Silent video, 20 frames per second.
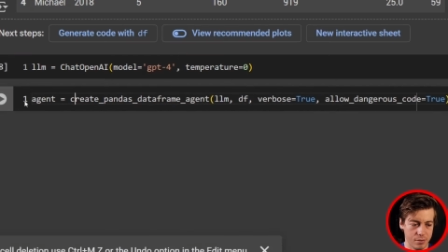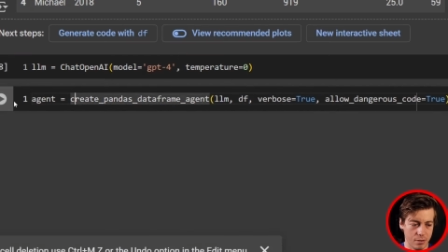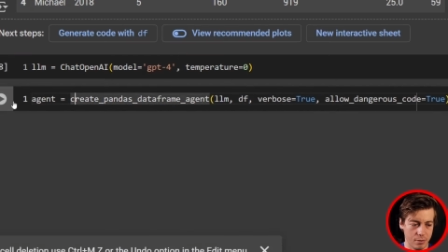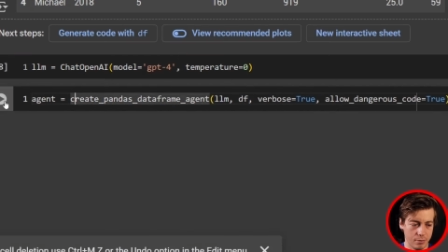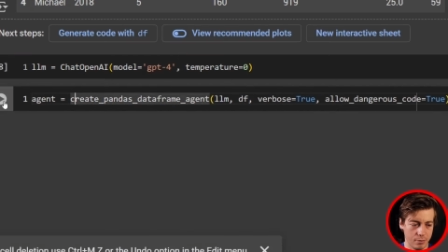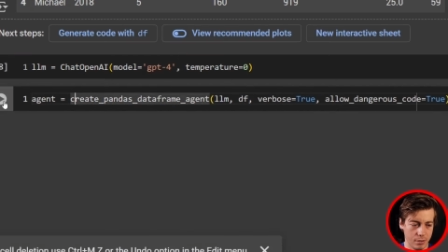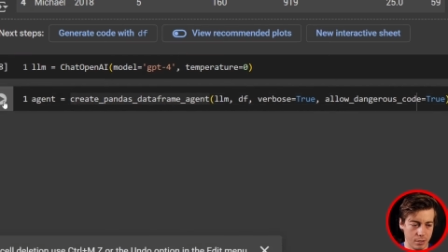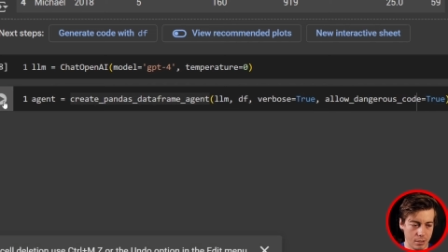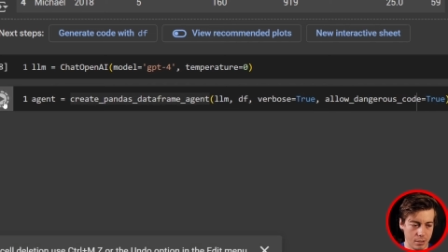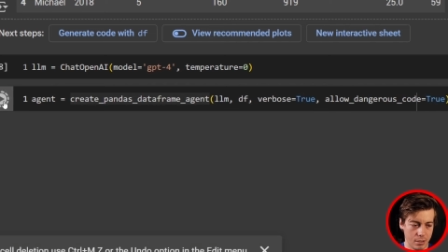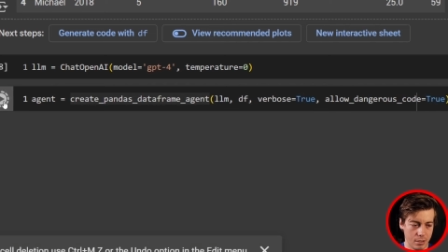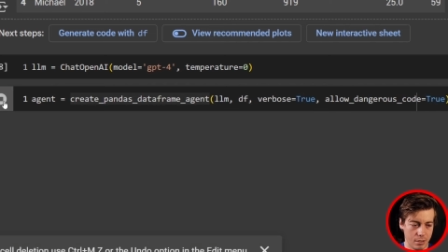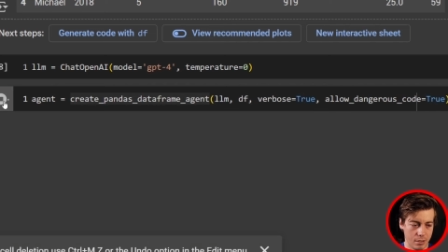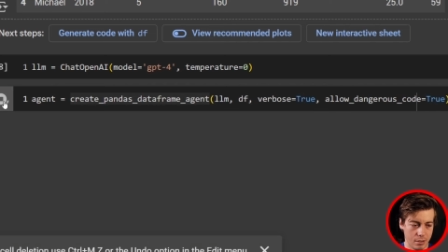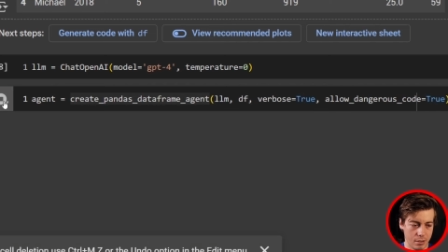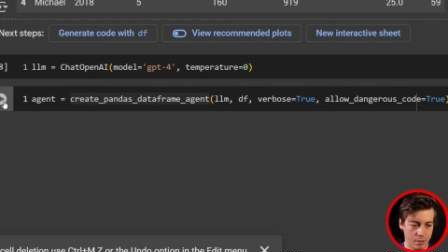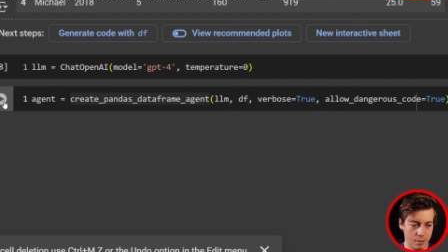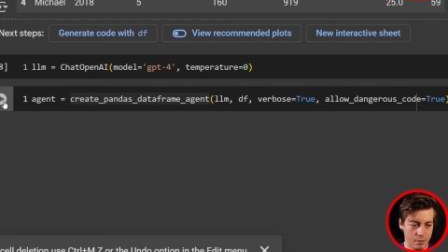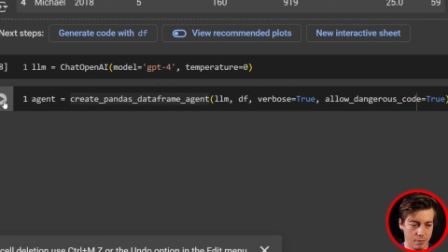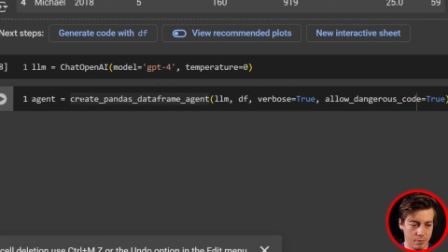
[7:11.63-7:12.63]
So
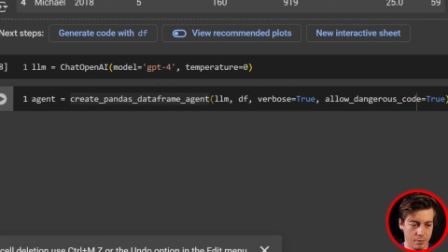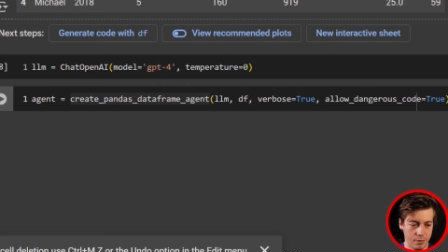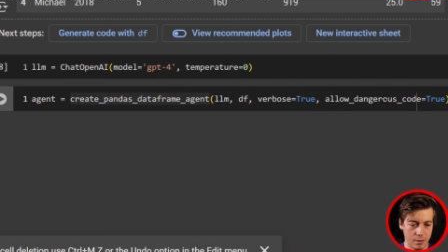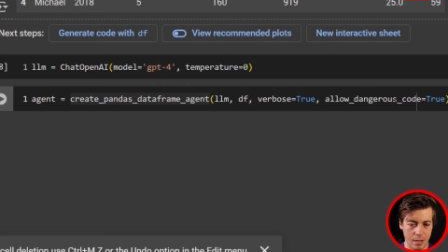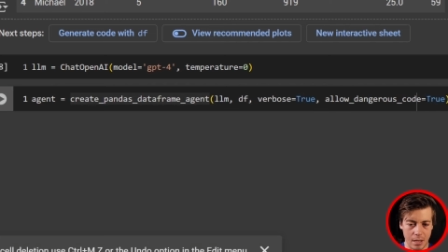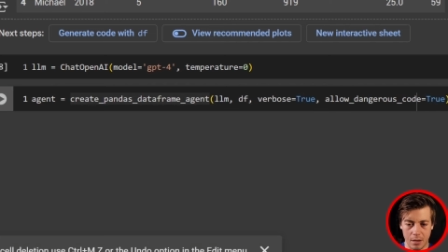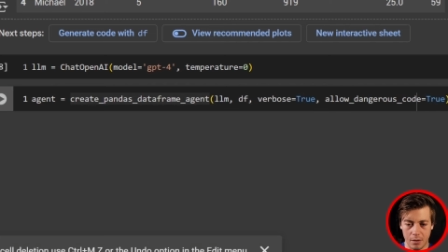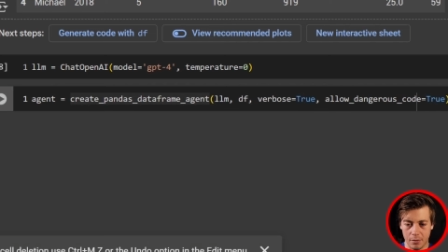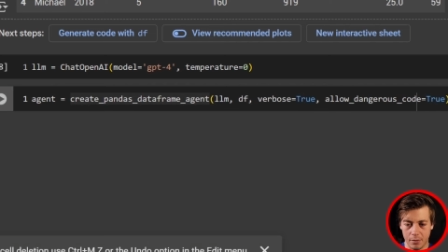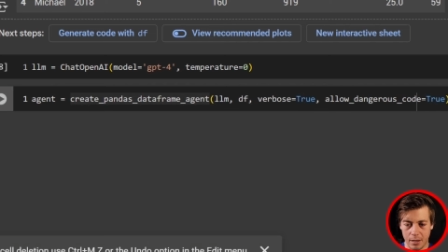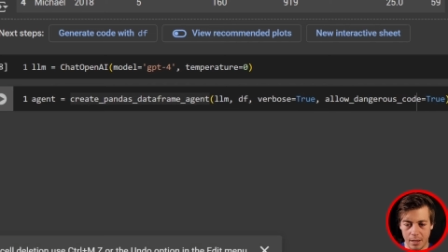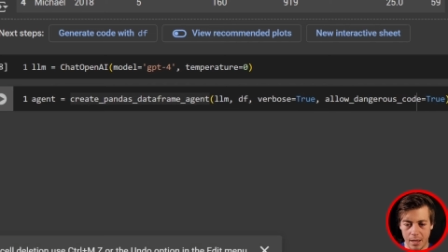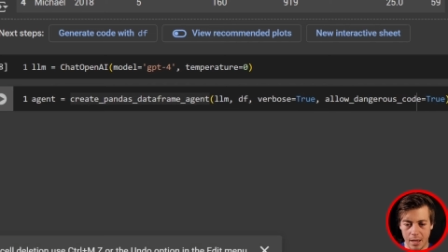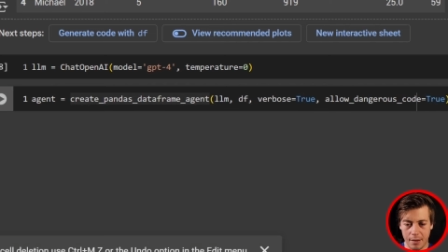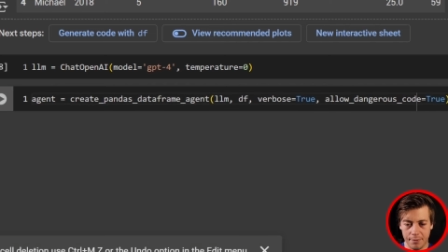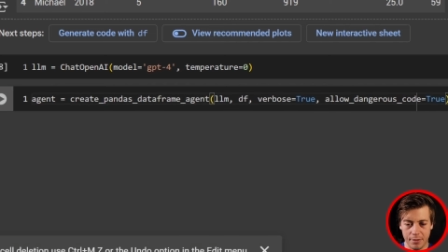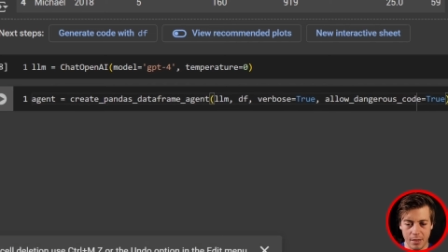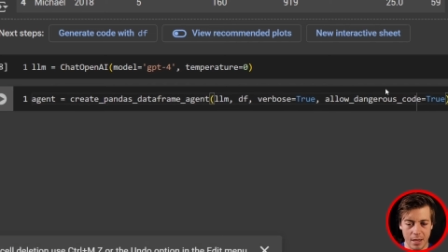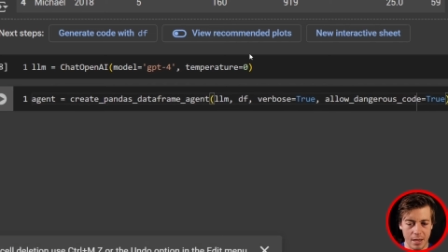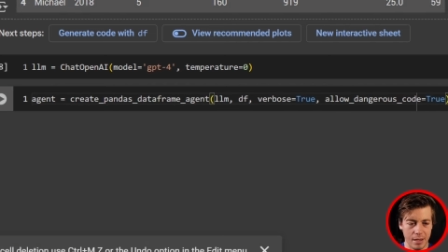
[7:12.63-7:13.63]
now I
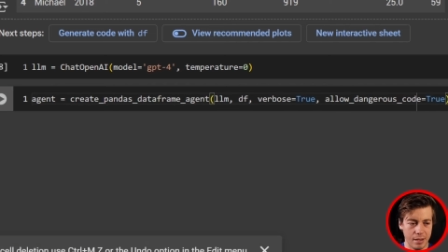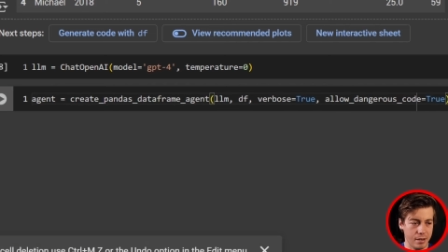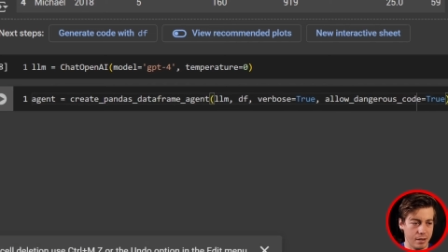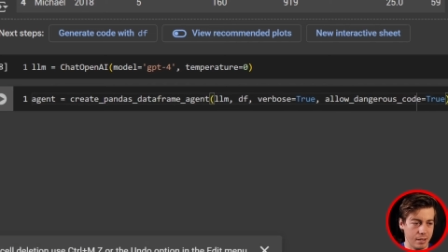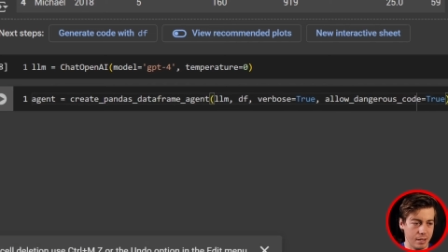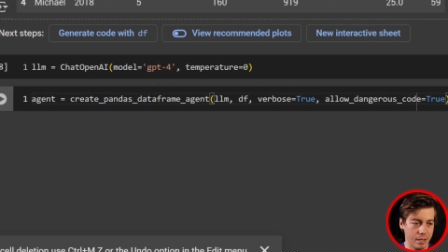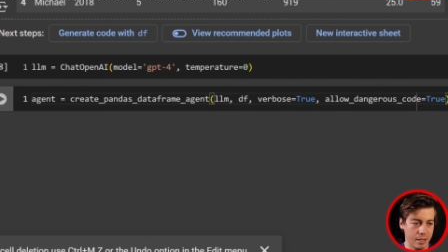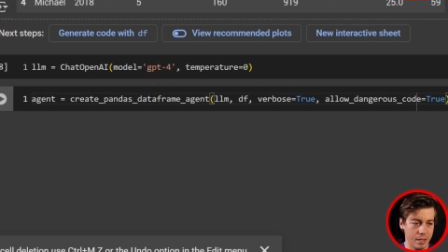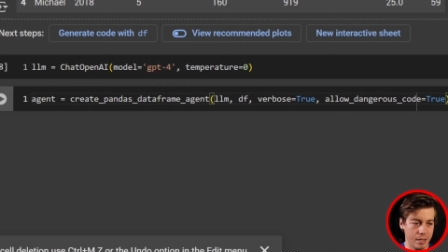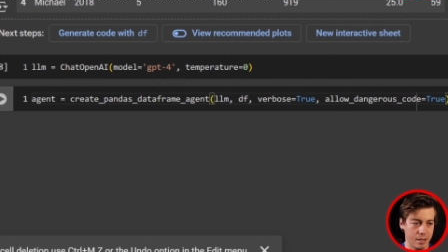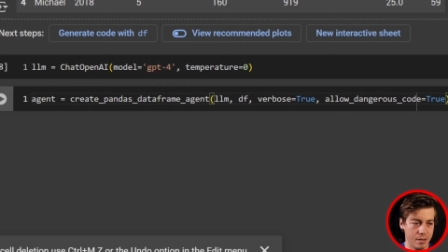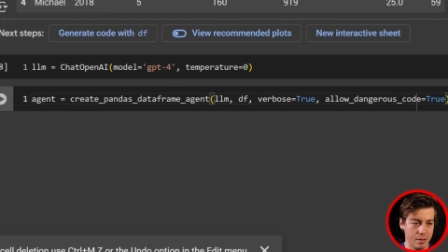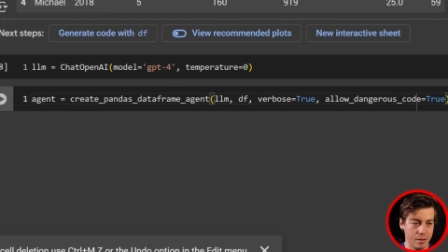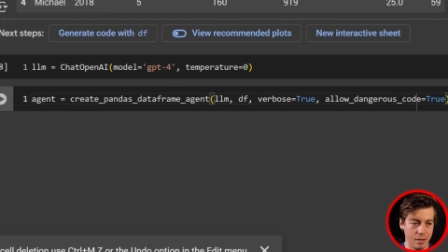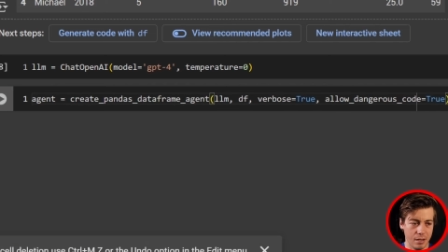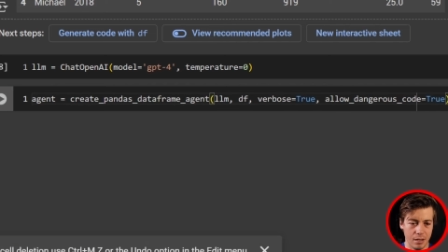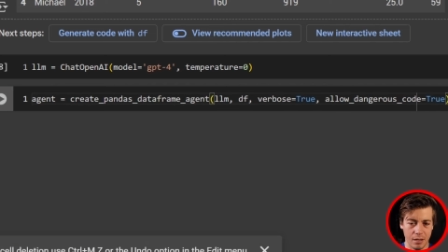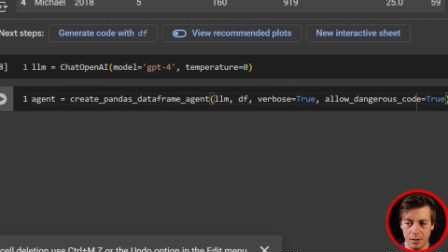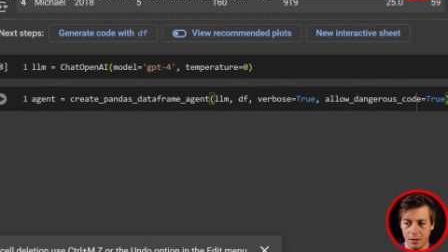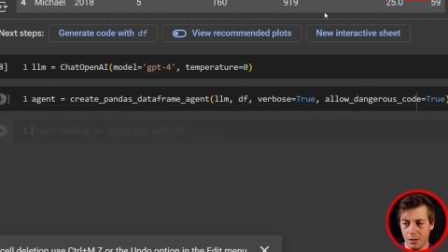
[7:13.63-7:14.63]
have that
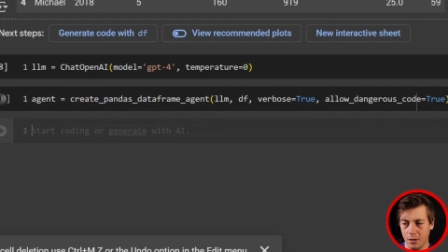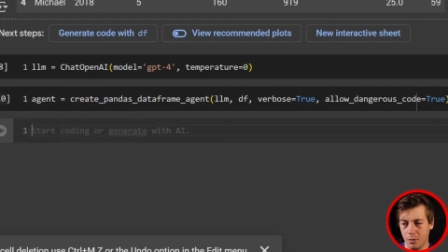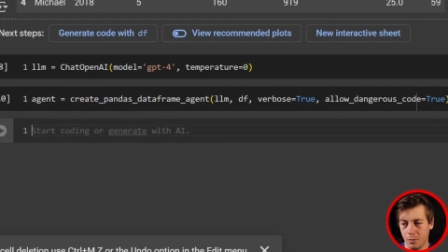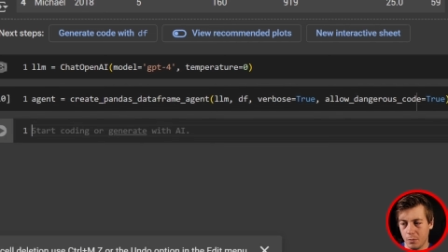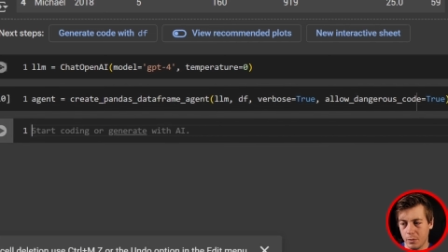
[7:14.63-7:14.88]
and uh,